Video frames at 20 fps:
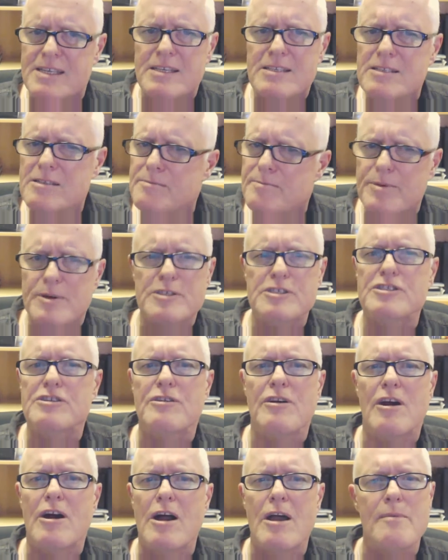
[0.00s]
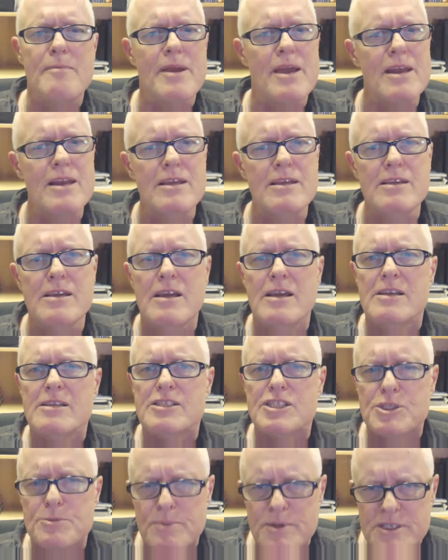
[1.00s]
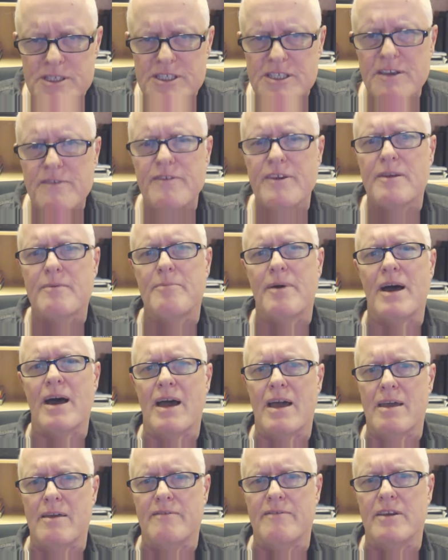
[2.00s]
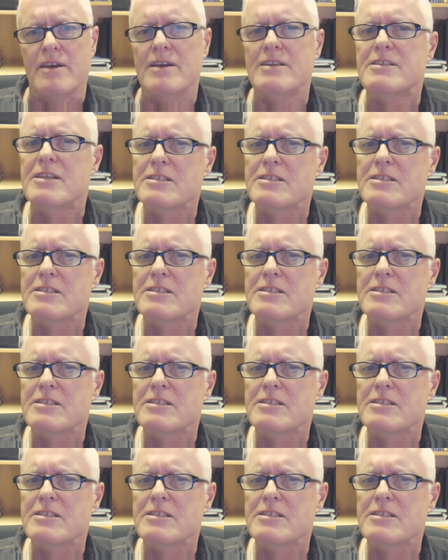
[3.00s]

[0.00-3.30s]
It doesn't prescribe any specific behavior,